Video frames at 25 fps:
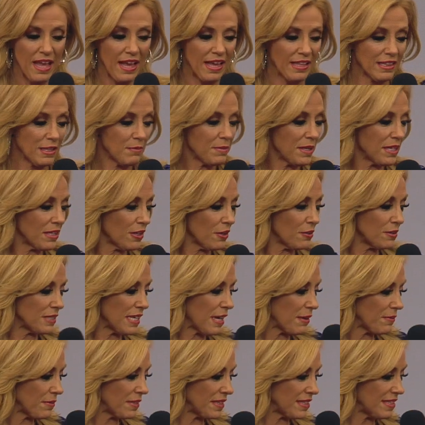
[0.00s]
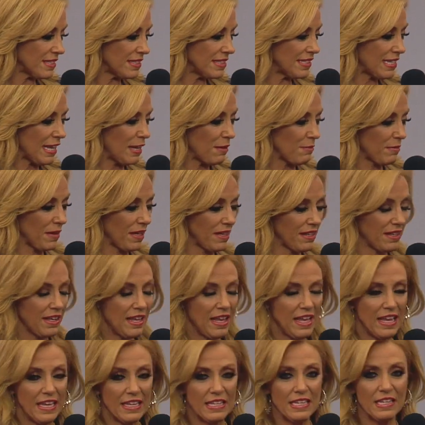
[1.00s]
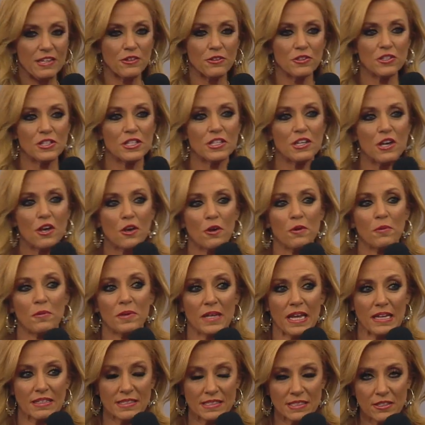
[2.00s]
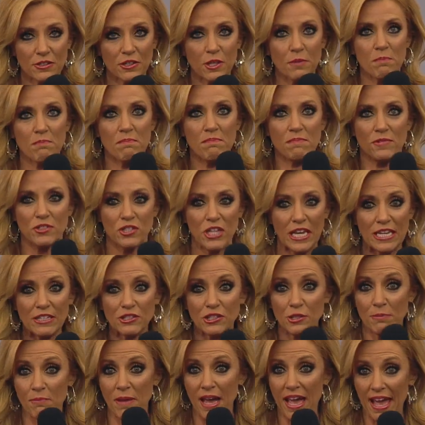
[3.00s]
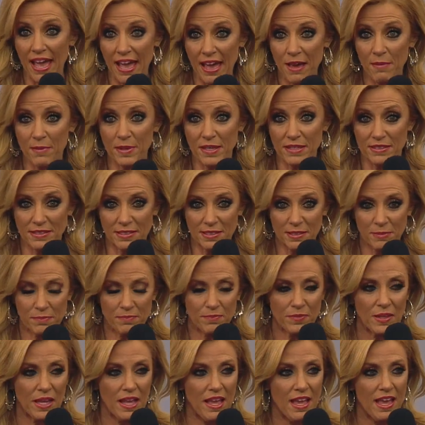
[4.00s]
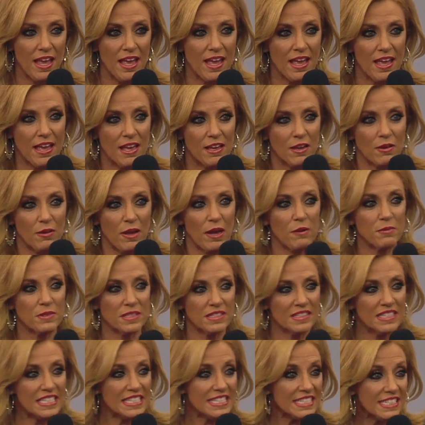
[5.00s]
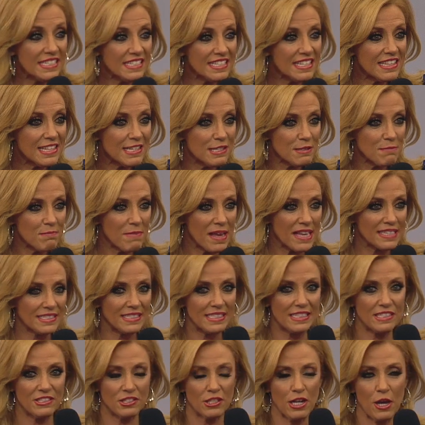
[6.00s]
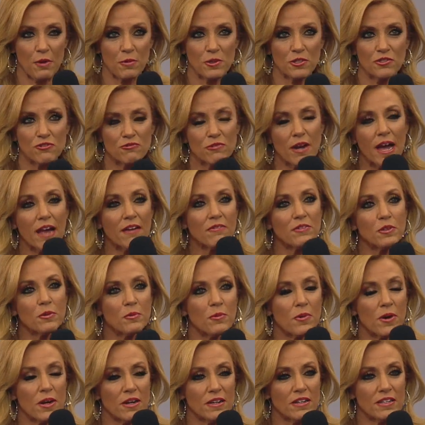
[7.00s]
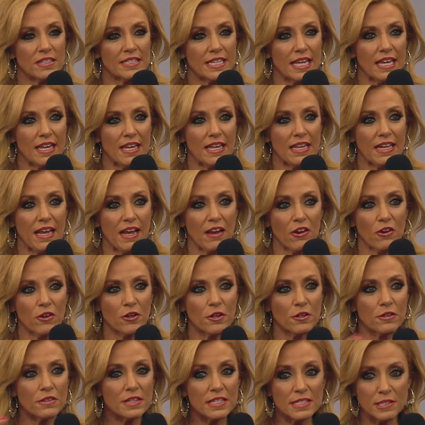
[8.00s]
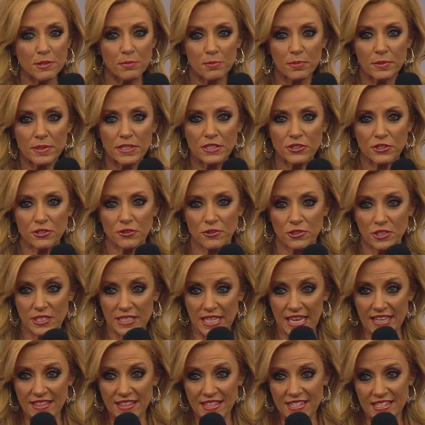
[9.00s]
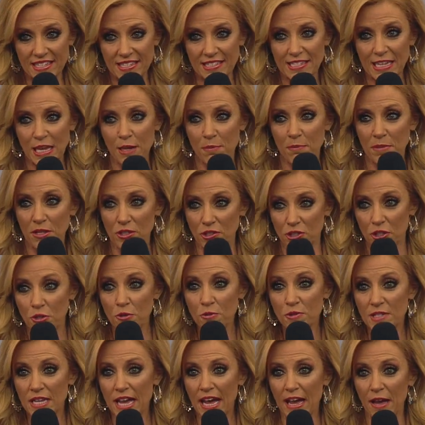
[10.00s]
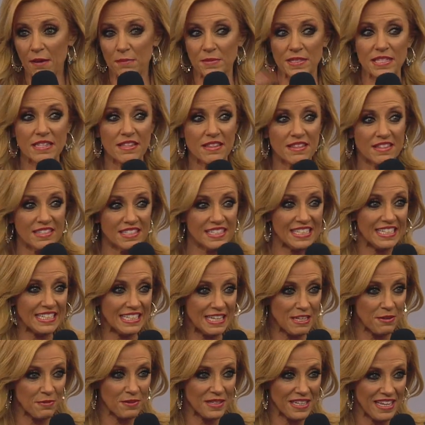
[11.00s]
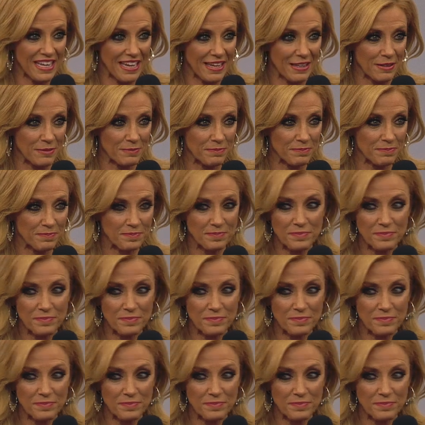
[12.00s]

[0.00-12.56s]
And let me close out with this statement. Years ago, when I started changing my habits, I was listening to this message and I would drive to work and I heard this preacher say this statement two times and then the CD would end.